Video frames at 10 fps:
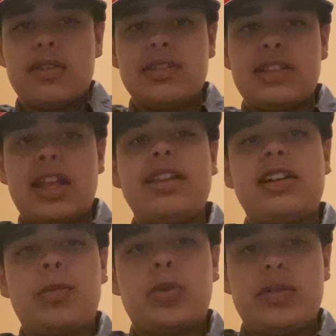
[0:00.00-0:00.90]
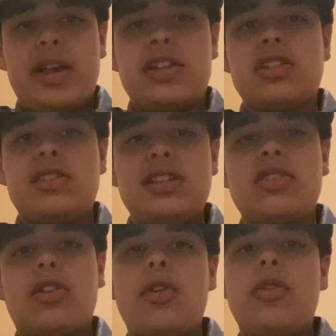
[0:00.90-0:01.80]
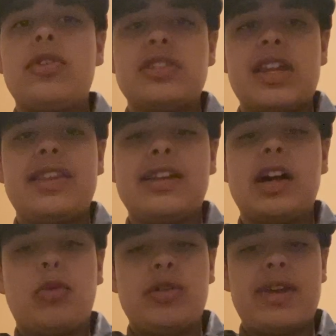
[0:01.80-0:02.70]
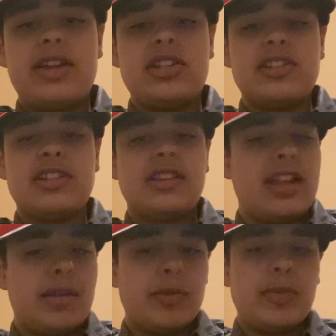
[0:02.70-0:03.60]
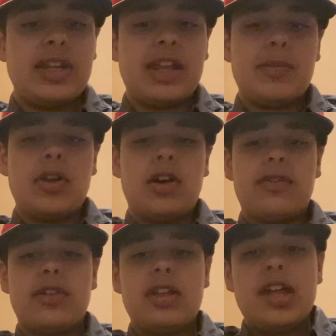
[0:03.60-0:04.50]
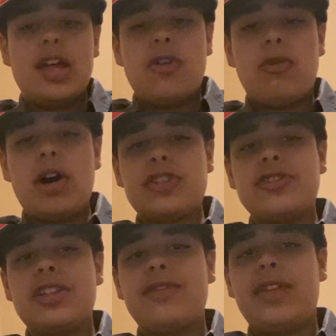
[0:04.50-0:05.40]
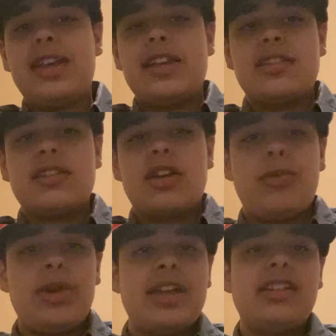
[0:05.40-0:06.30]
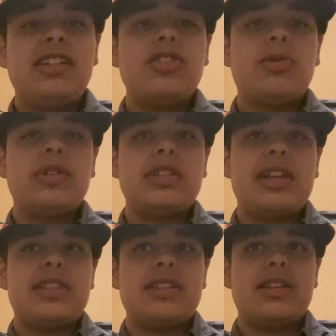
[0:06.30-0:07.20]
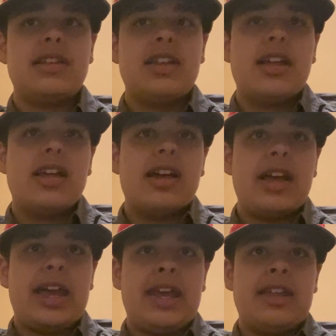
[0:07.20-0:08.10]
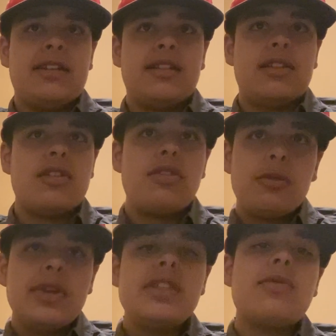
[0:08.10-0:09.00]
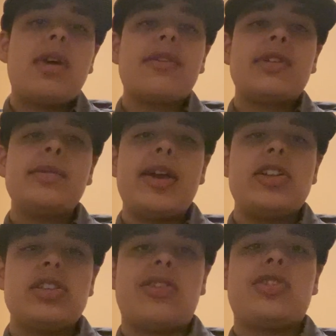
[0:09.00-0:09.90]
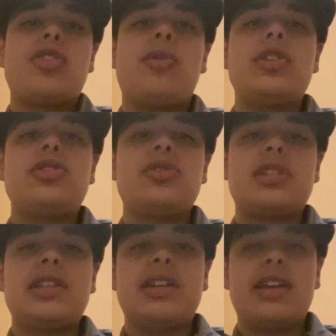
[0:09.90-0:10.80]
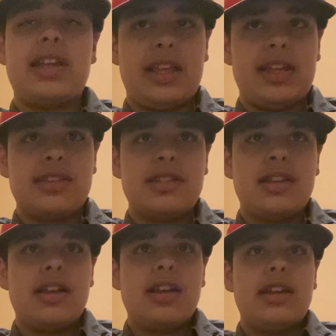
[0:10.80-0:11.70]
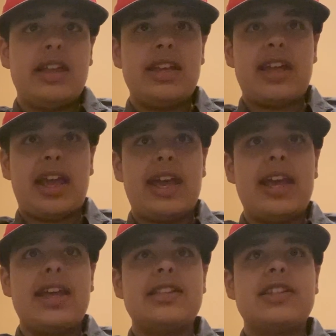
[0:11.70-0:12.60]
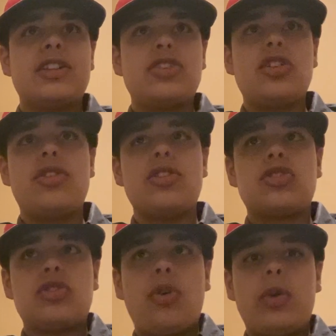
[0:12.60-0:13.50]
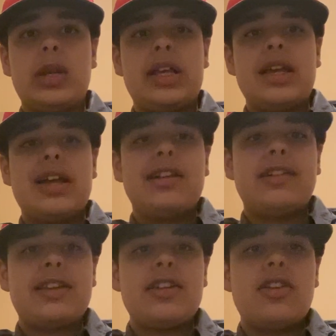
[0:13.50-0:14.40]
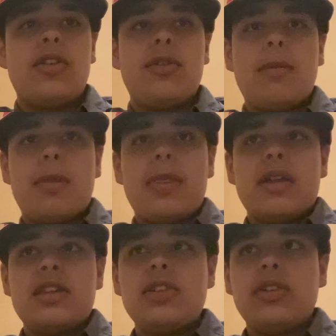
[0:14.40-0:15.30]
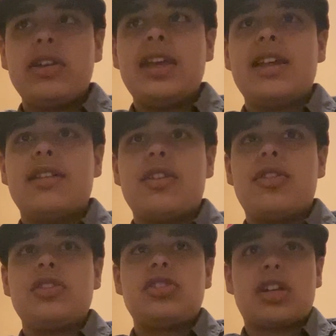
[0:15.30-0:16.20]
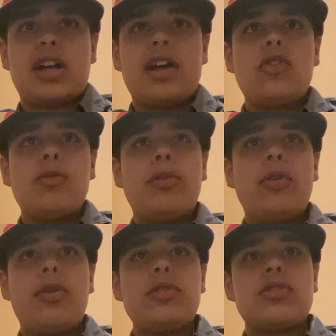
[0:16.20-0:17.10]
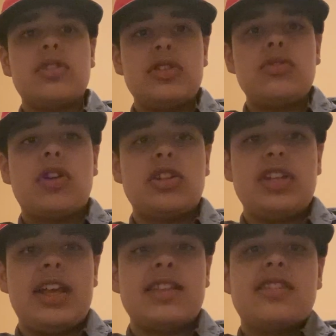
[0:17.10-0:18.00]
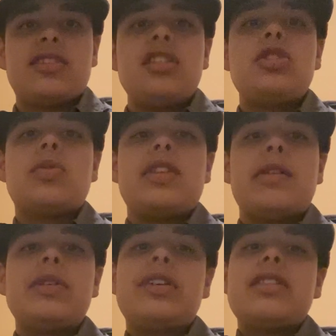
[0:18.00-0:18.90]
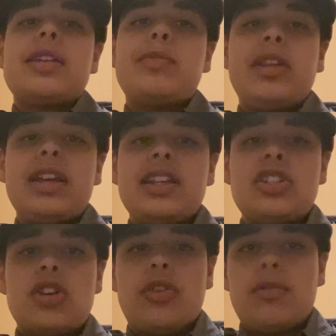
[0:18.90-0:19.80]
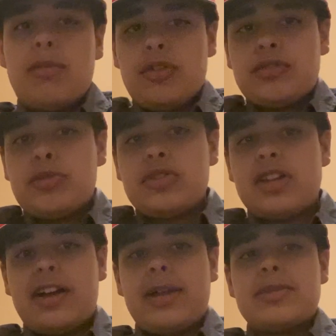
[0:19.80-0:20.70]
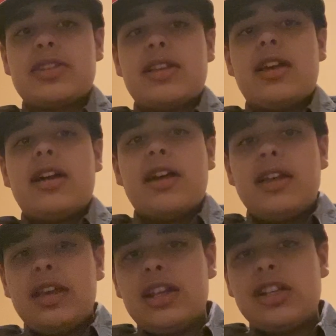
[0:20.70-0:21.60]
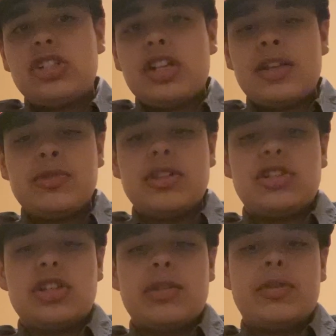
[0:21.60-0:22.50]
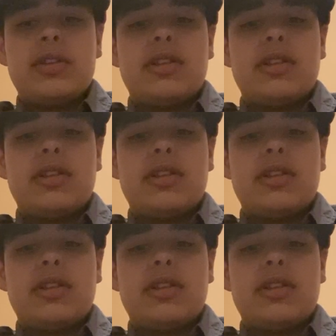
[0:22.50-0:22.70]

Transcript: Stanley Cup rematches. These are all the Stanley Cup rematches that I'm going to be naming off. Washington, Vegas, we had it in 2018. And the reason why rematches are so interesting is it adds to the story. Like, you know, you look at the Chicago Bulls, Utah Jazz, there's history there because they played each other multiple times in a championship.